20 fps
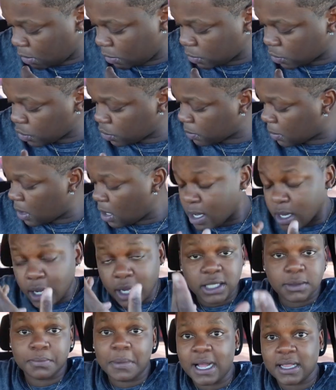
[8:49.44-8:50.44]

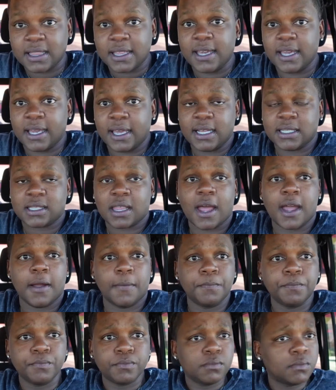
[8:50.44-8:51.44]
because my thing is like
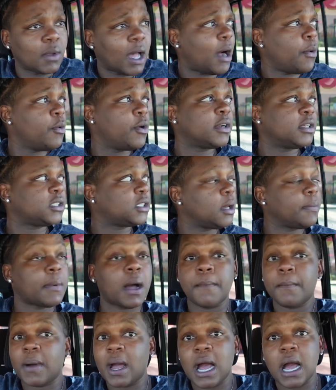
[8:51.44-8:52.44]
I want to see
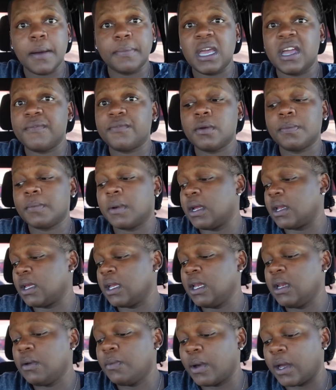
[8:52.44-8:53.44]
my mom every month
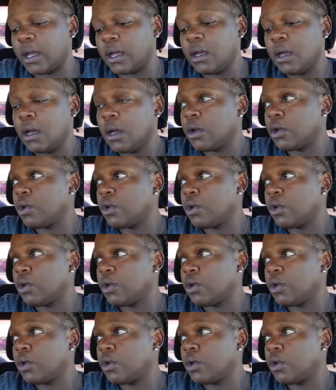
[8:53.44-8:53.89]
anyway.